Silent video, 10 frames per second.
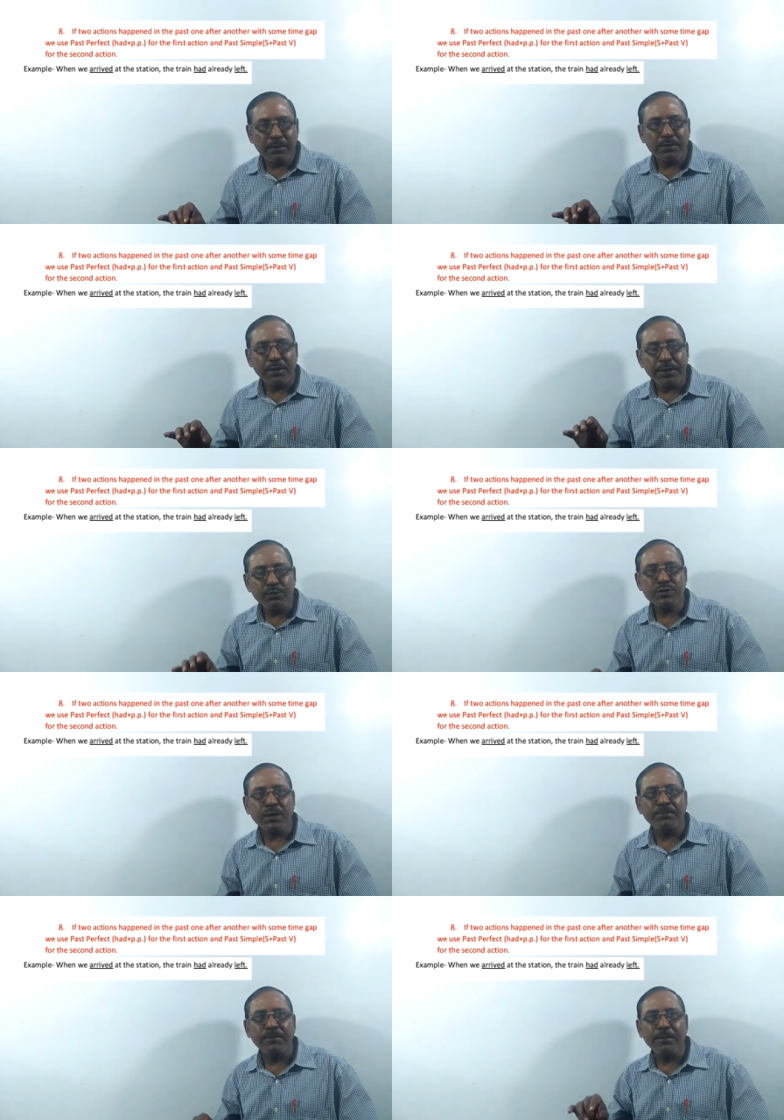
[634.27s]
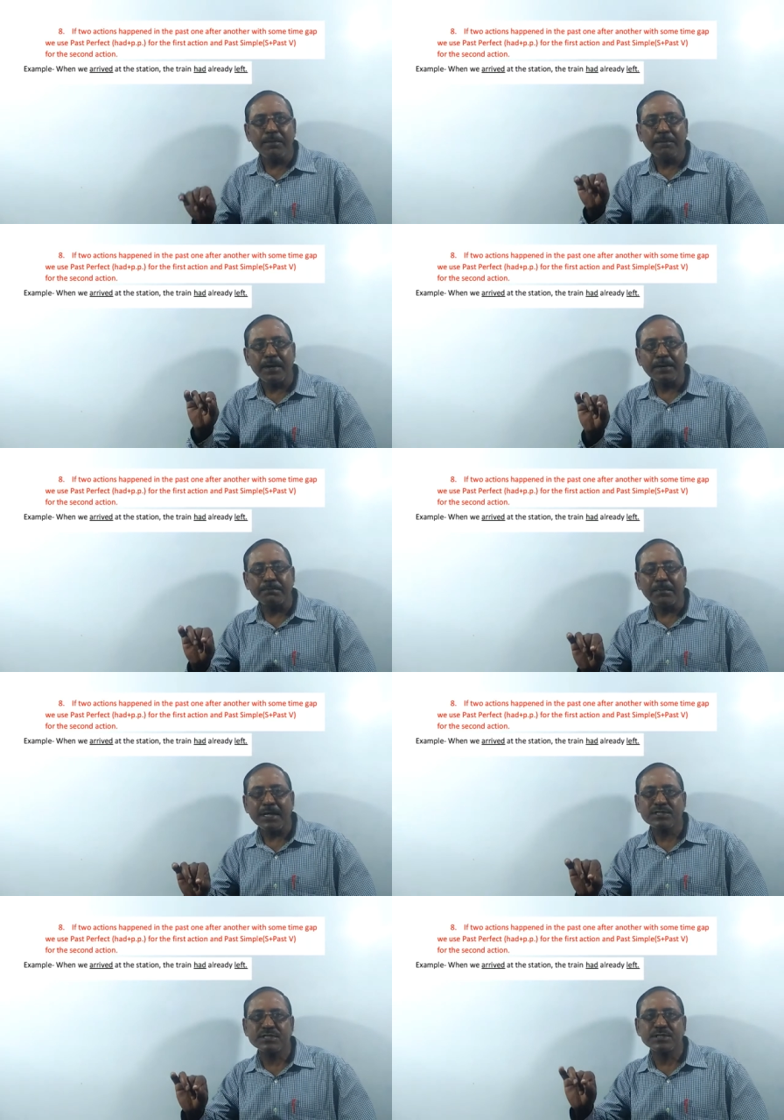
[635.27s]
the use of
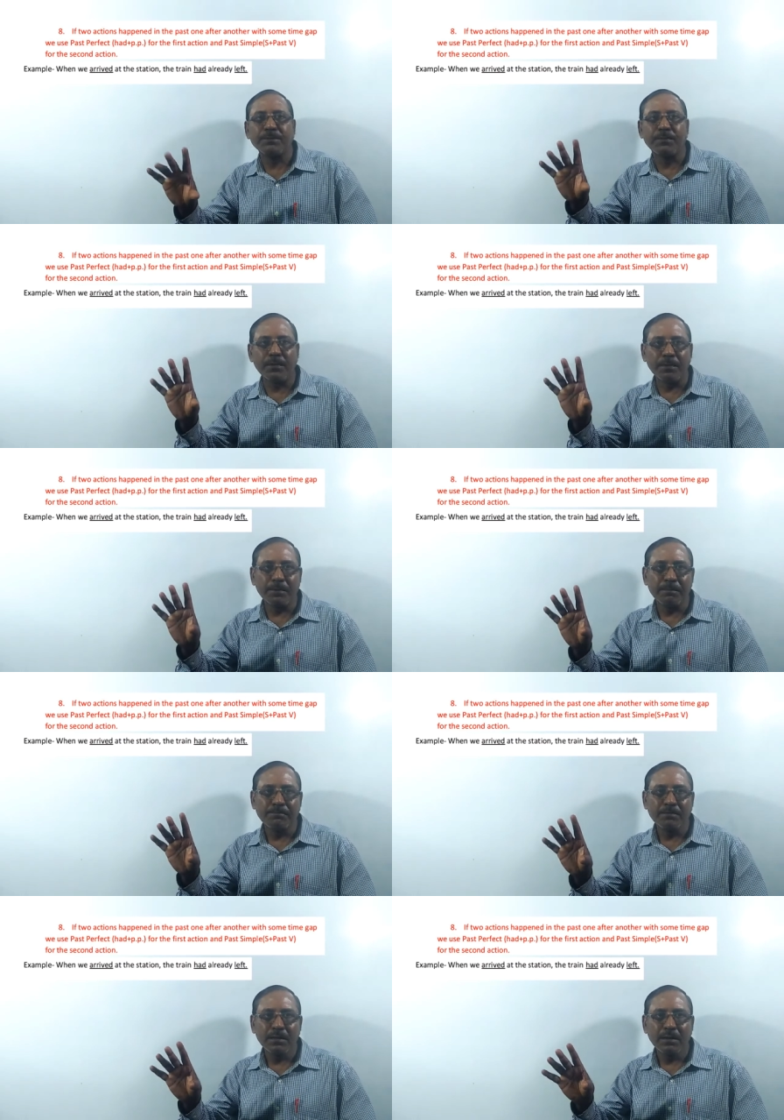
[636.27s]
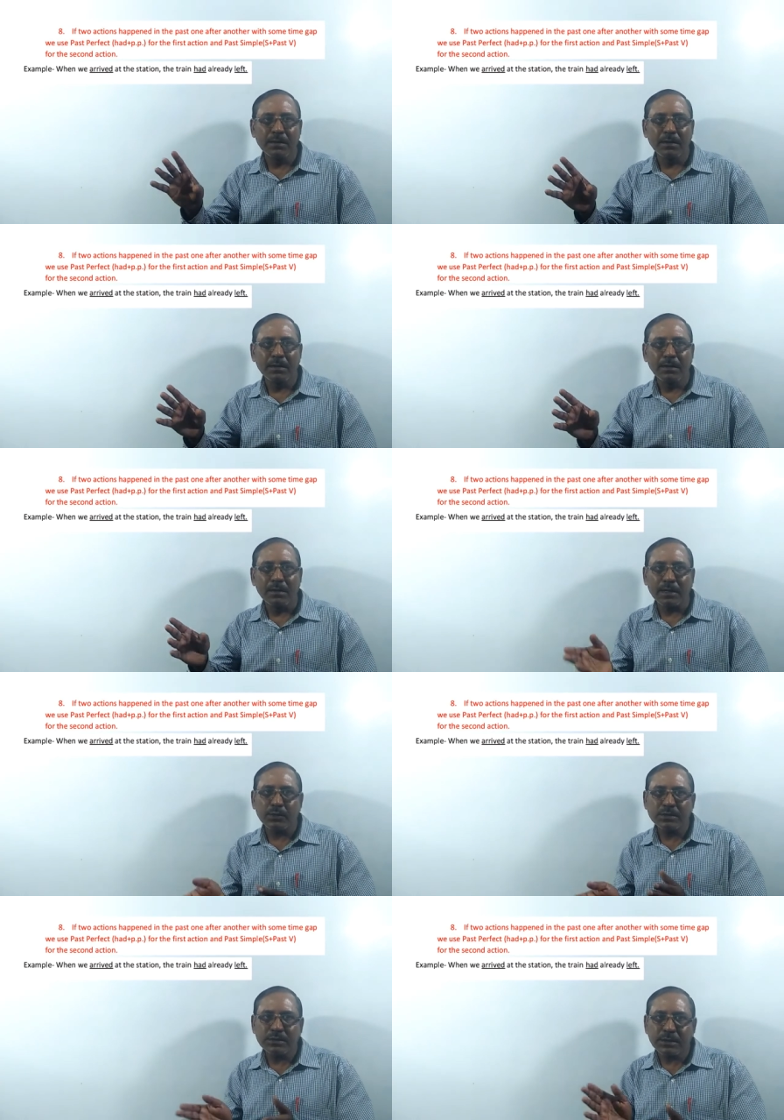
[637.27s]
past simple, and
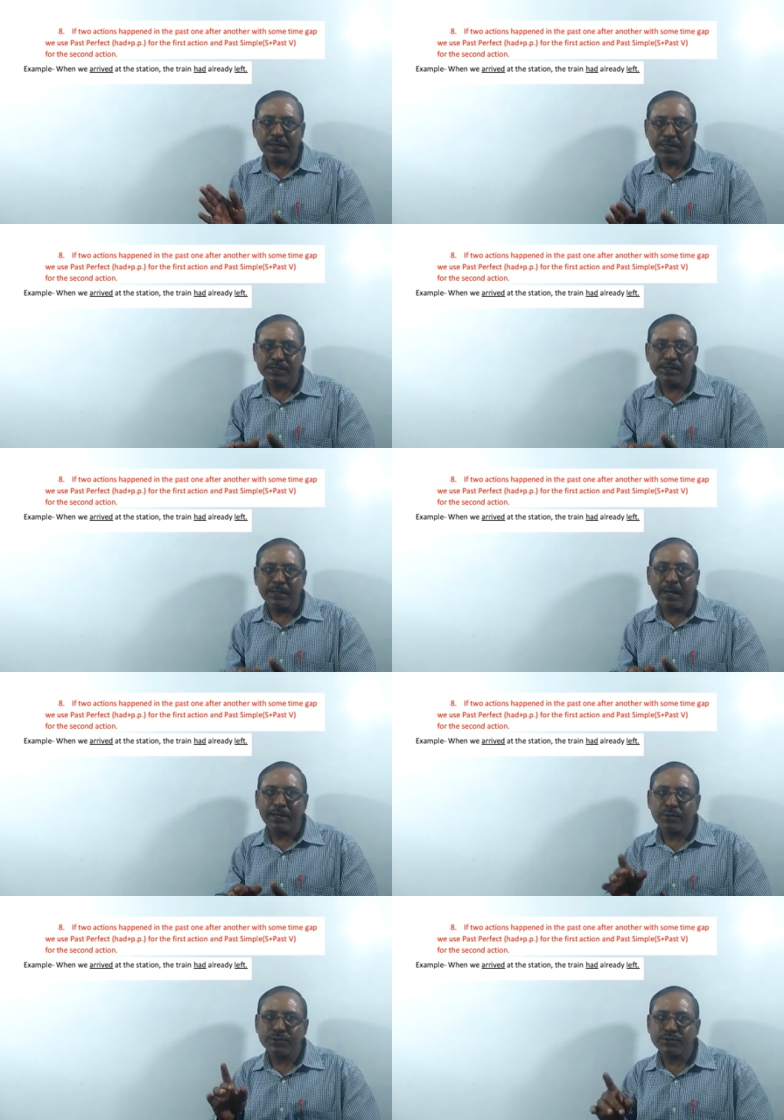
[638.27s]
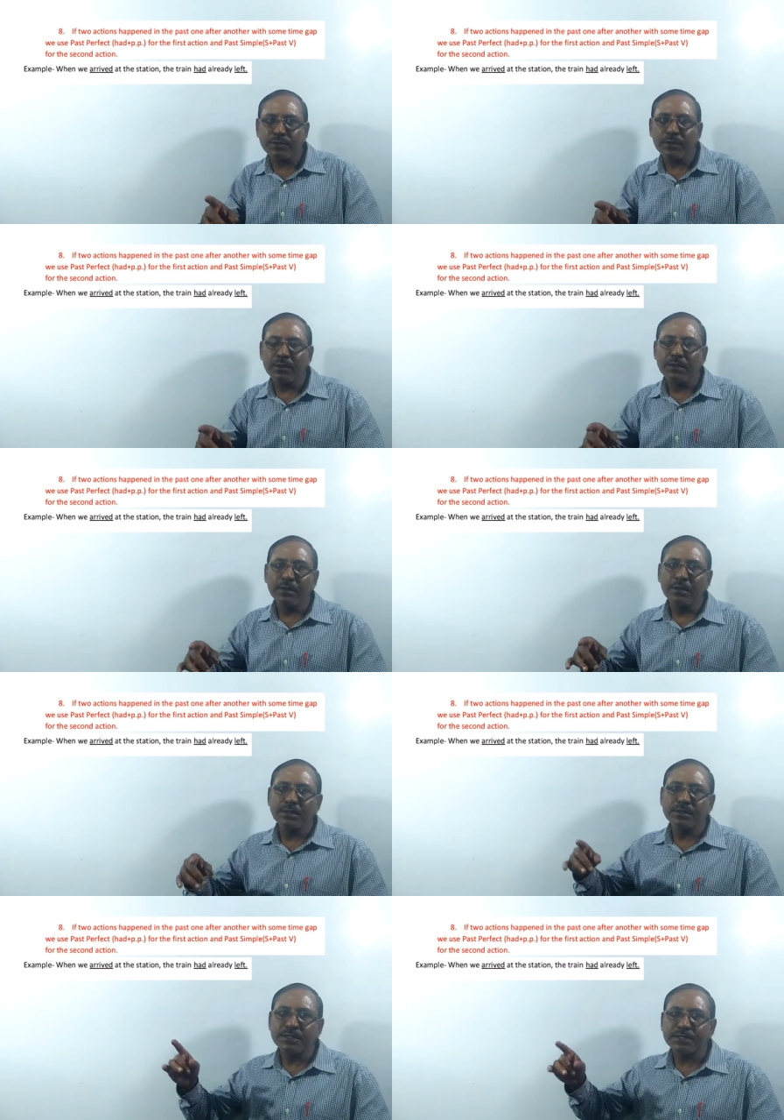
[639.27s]
with it I also
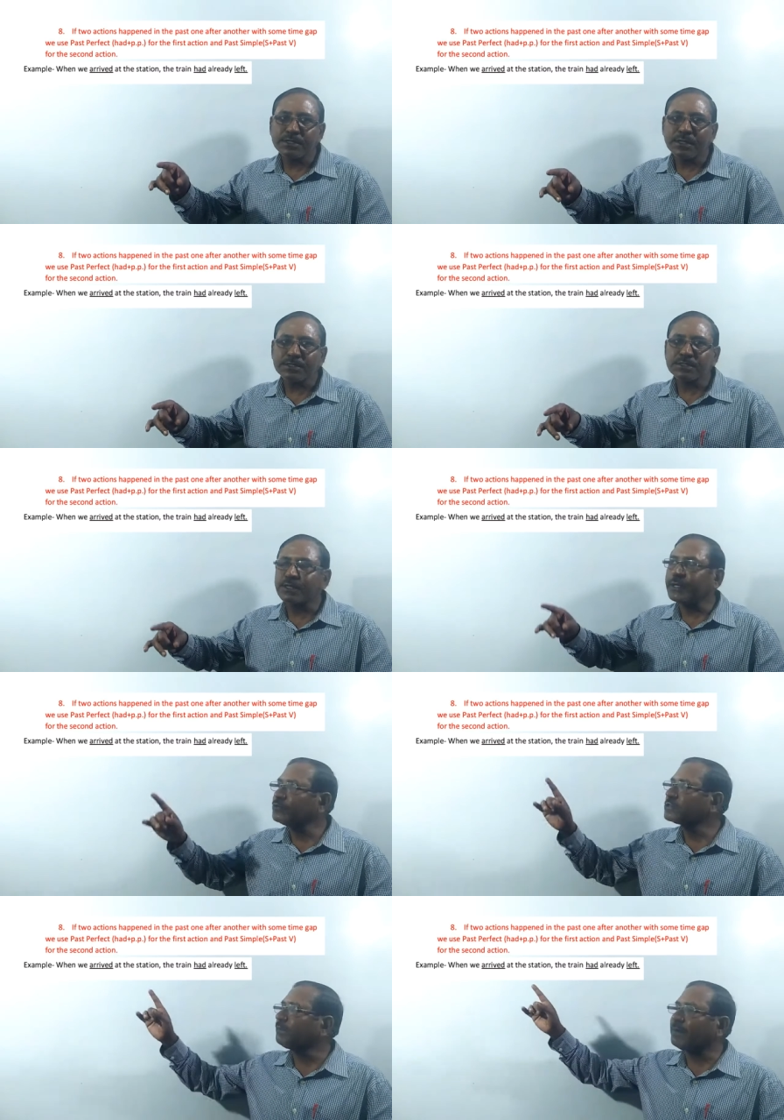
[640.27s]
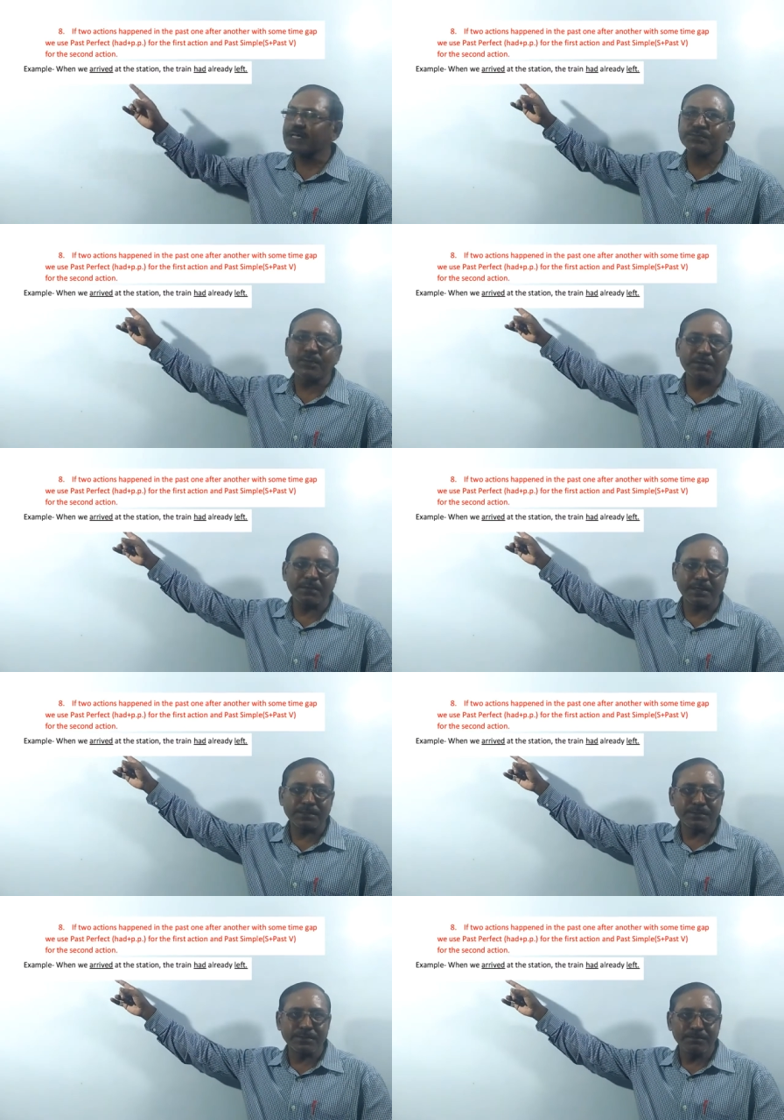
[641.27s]
discussed the use of past
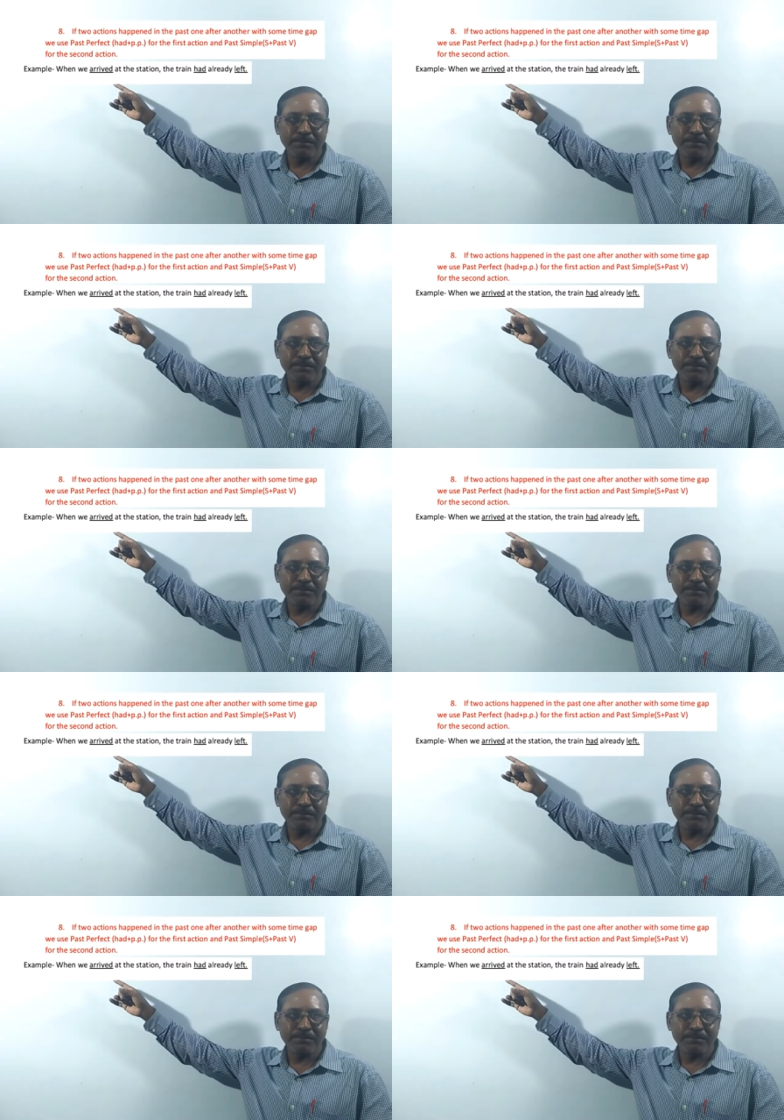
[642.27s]
perfect,